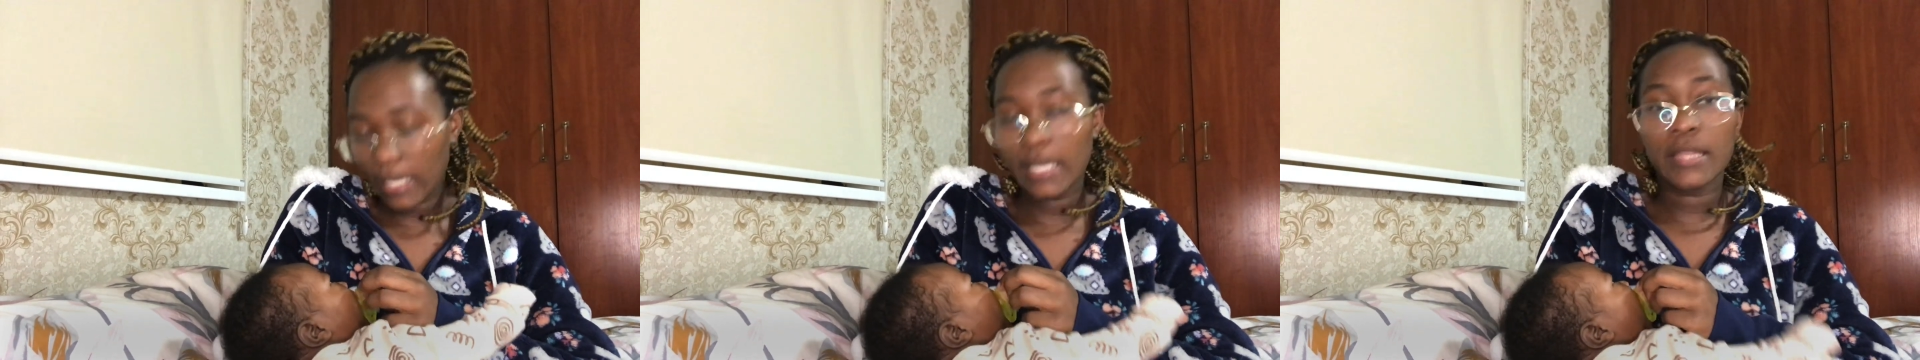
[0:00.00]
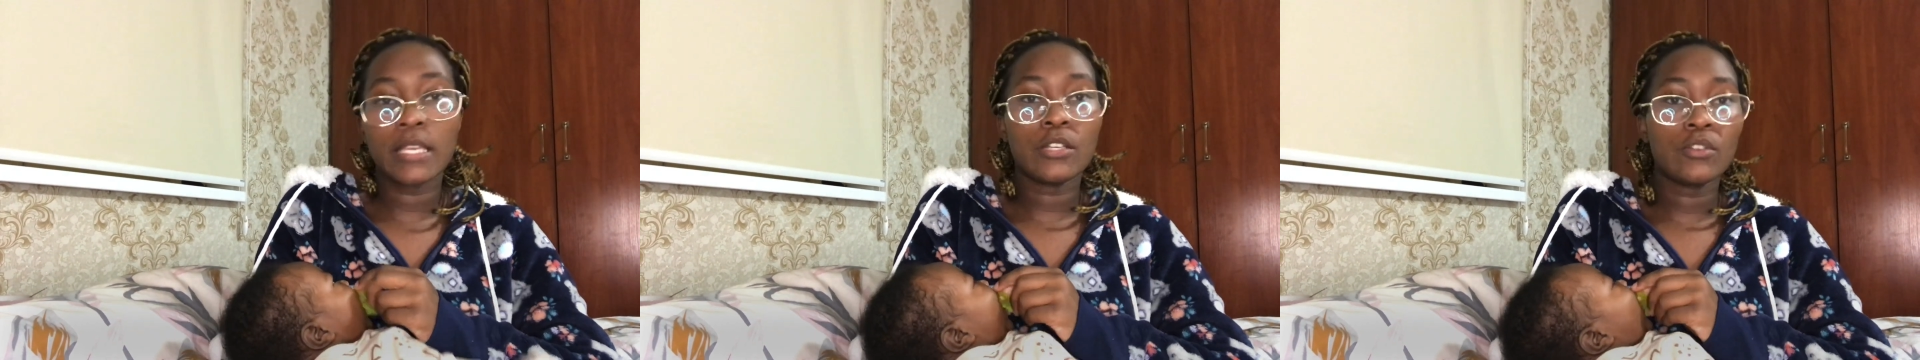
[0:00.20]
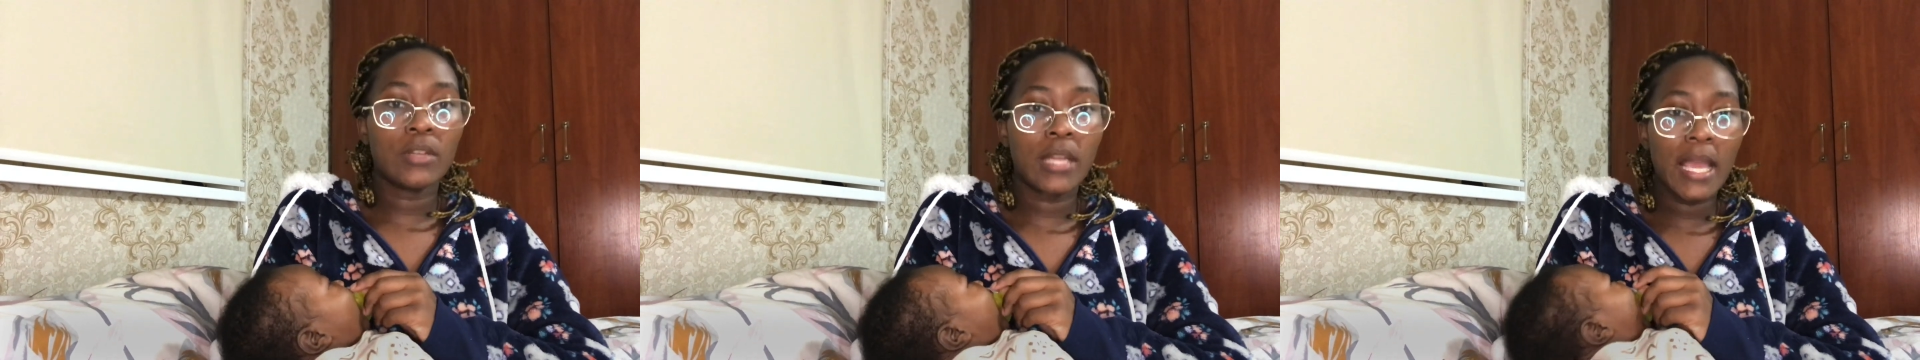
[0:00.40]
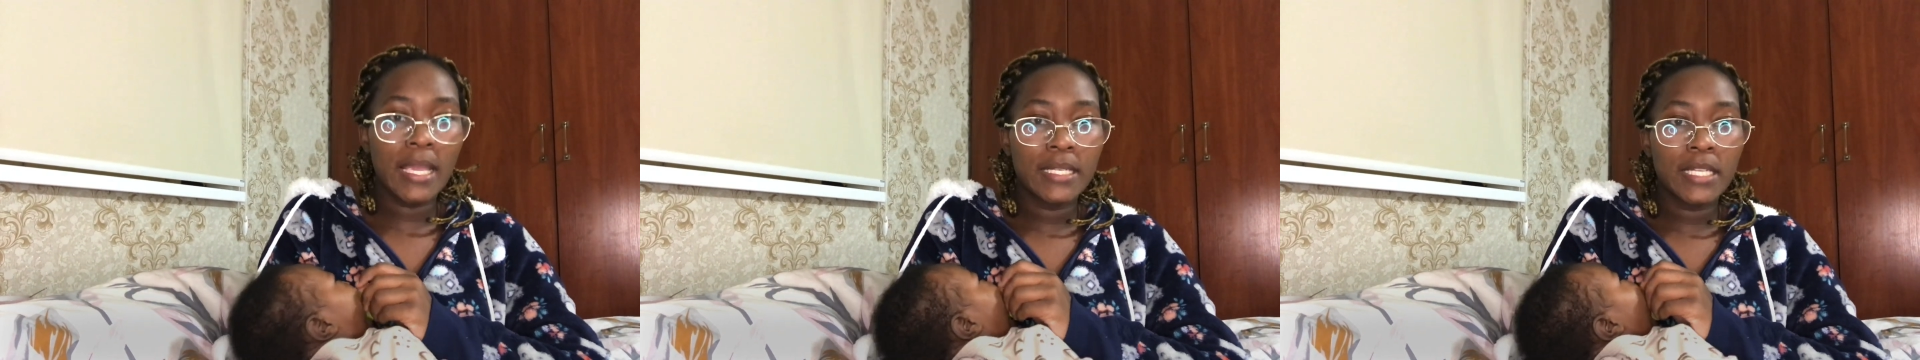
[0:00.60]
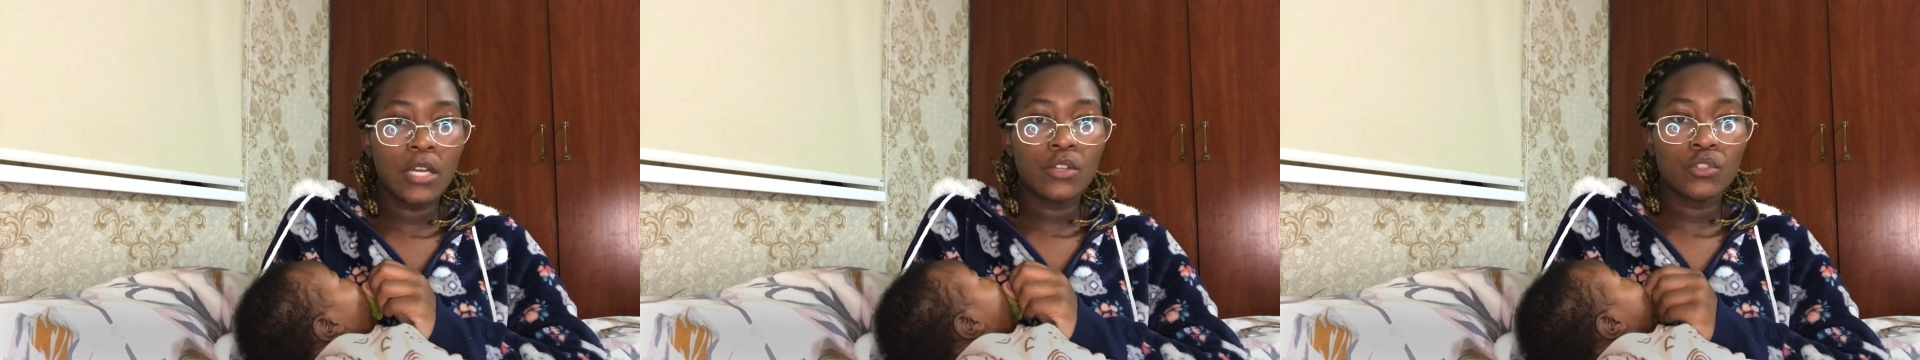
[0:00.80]
and then you lie
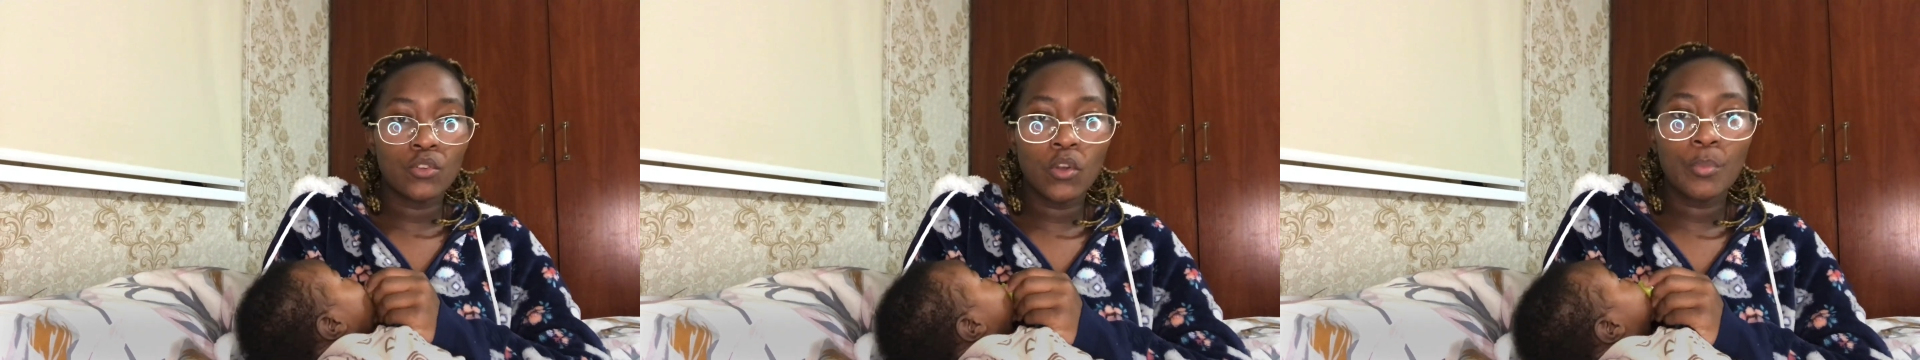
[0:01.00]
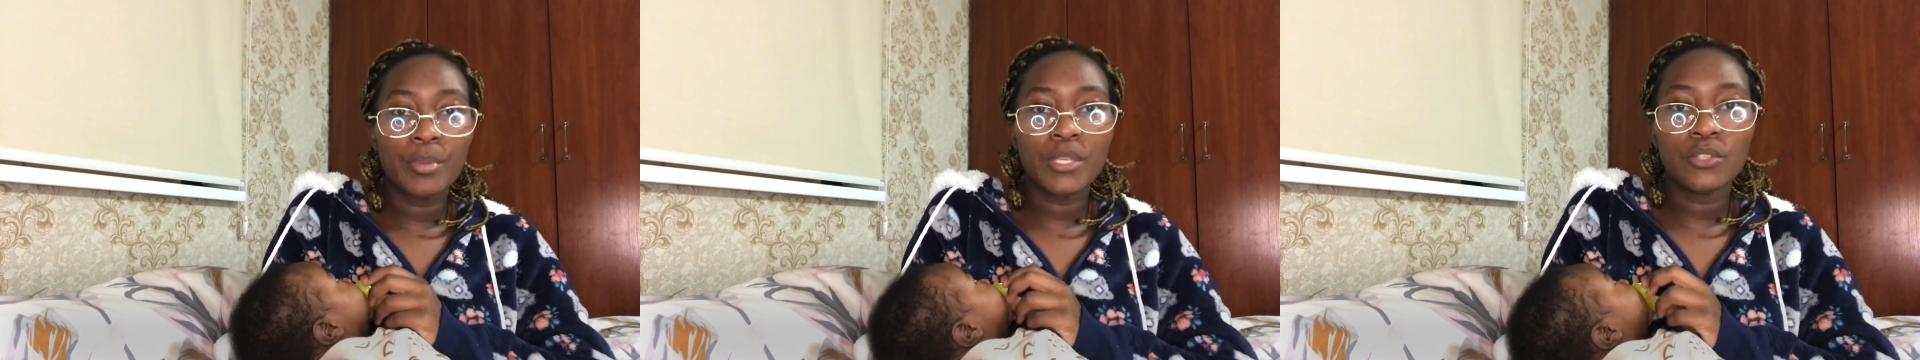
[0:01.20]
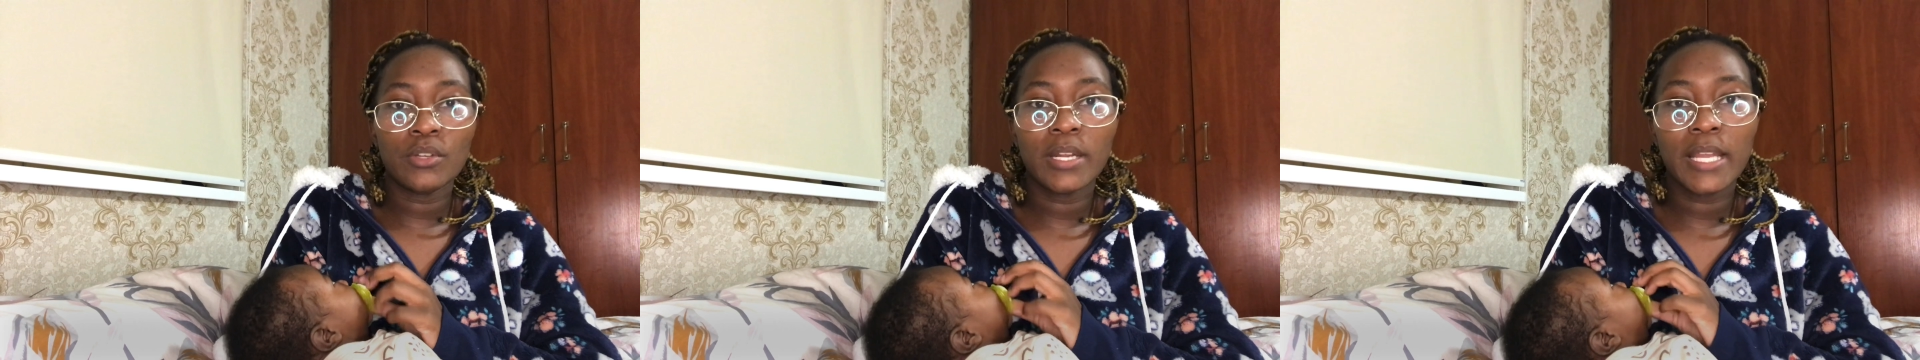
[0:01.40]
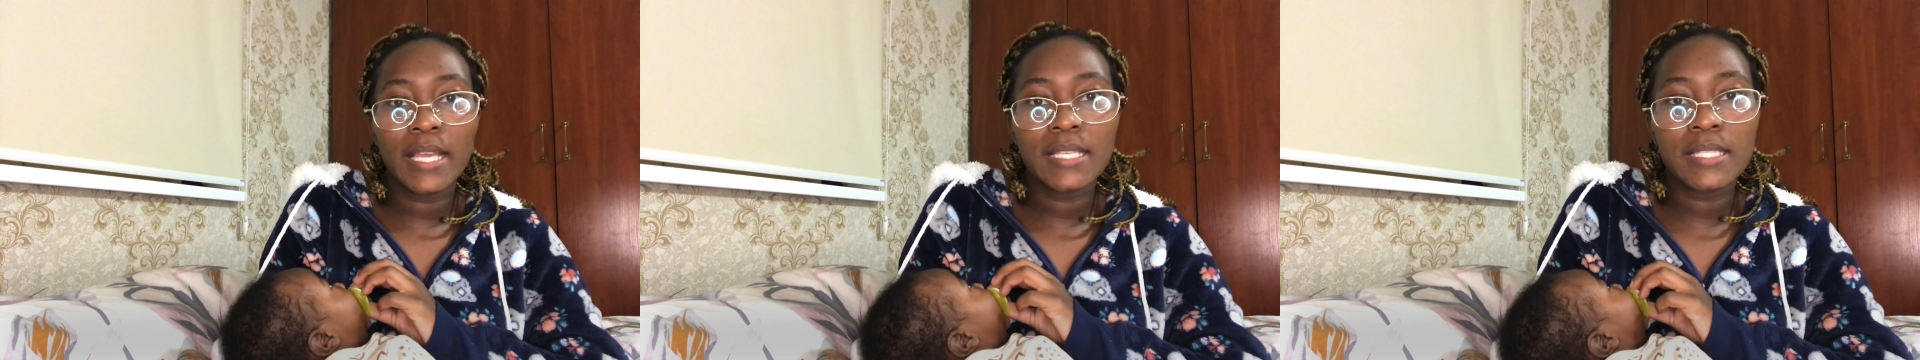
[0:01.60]
down, you open your legs,